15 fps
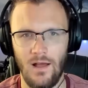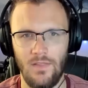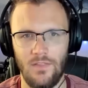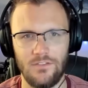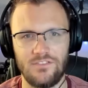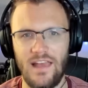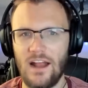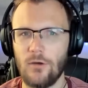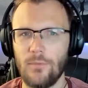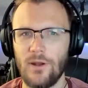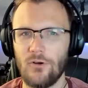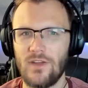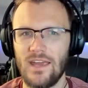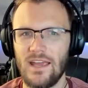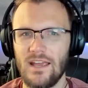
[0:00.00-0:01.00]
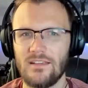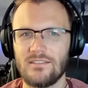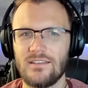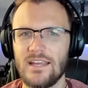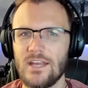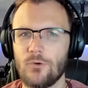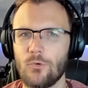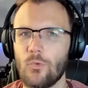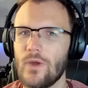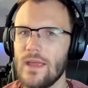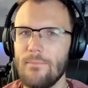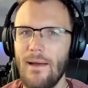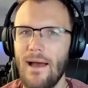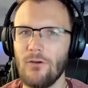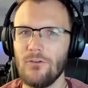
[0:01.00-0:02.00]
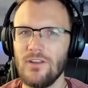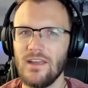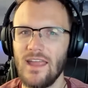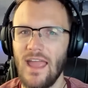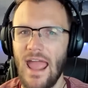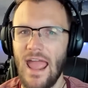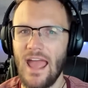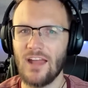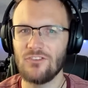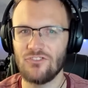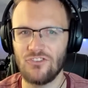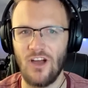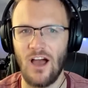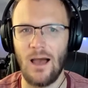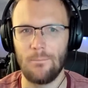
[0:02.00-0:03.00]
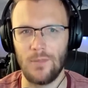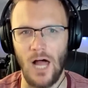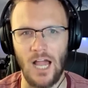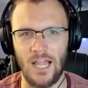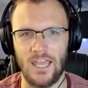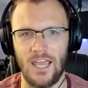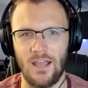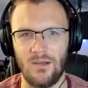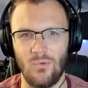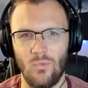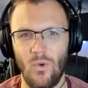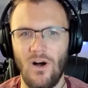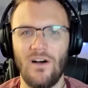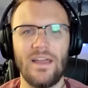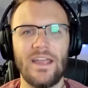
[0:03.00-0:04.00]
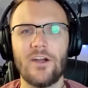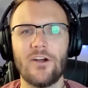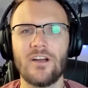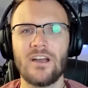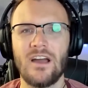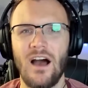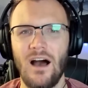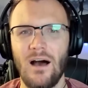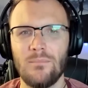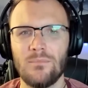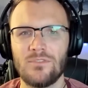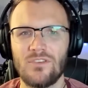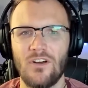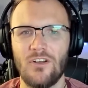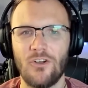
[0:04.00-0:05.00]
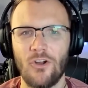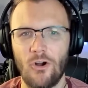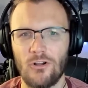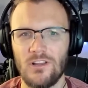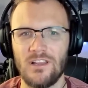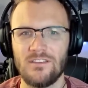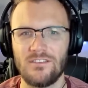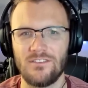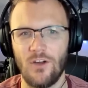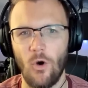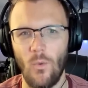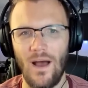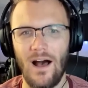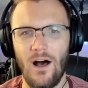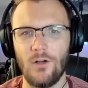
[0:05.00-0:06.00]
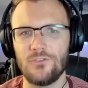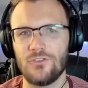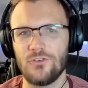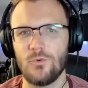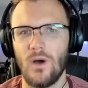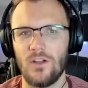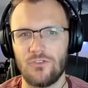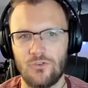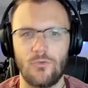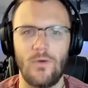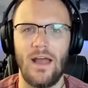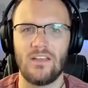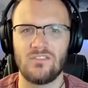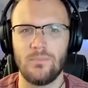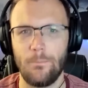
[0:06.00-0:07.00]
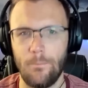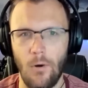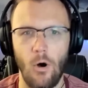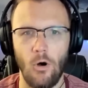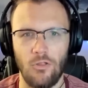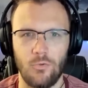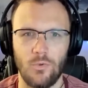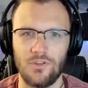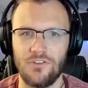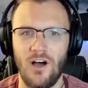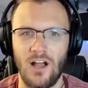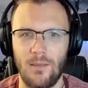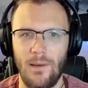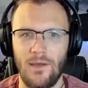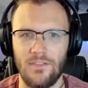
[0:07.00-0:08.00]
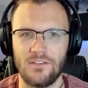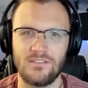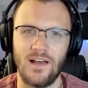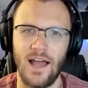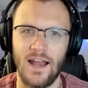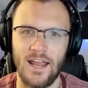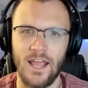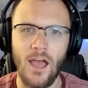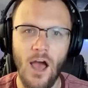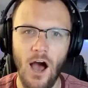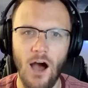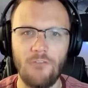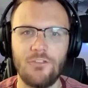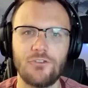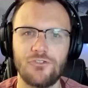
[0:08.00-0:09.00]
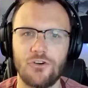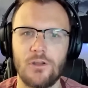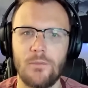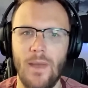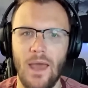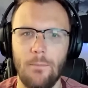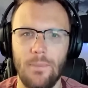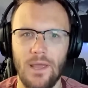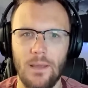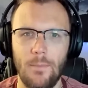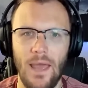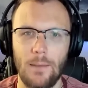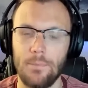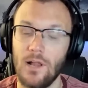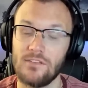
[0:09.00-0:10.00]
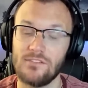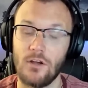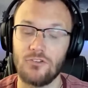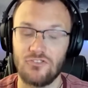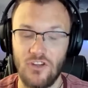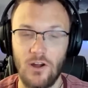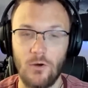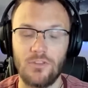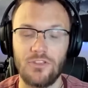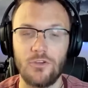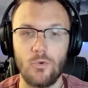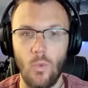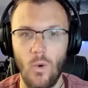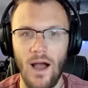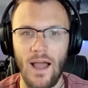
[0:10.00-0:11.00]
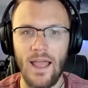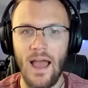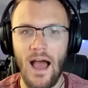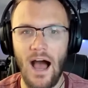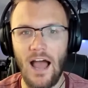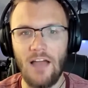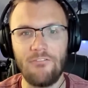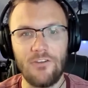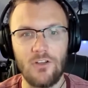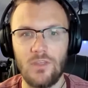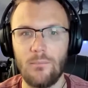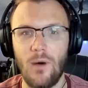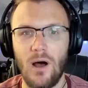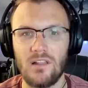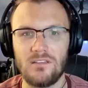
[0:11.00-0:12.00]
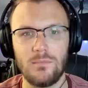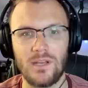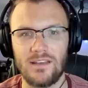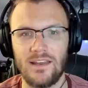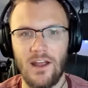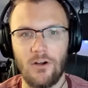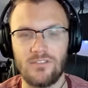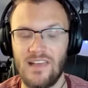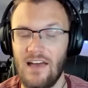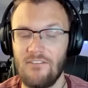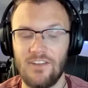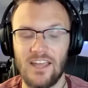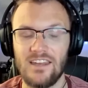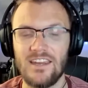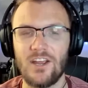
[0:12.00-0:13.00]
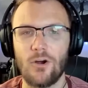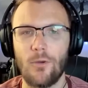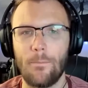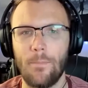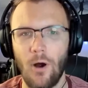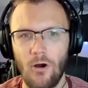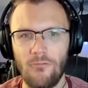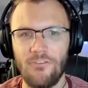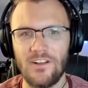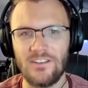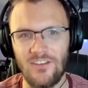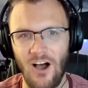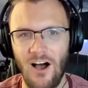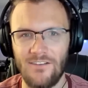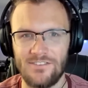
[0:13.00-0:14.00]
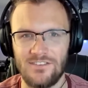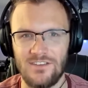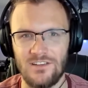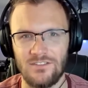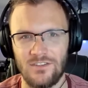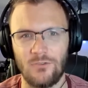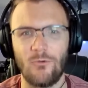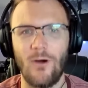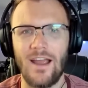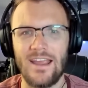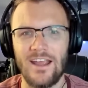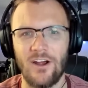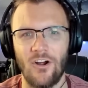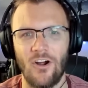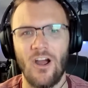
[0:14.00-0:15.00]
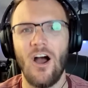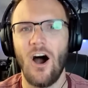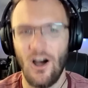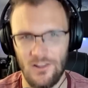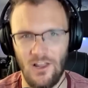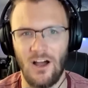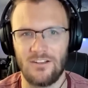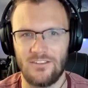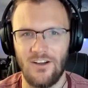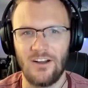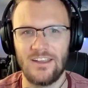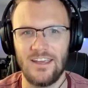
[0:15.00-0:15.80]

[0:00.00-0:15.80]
The Sacramento Kings need rebounding and shot blocking. Well, here comes Nerlens Noel to address both. We'll talk about the signing of the journeyman big man. Plus, I'll share with you why I feel that Monte McNair is having a near perfect offseason right here on Locked On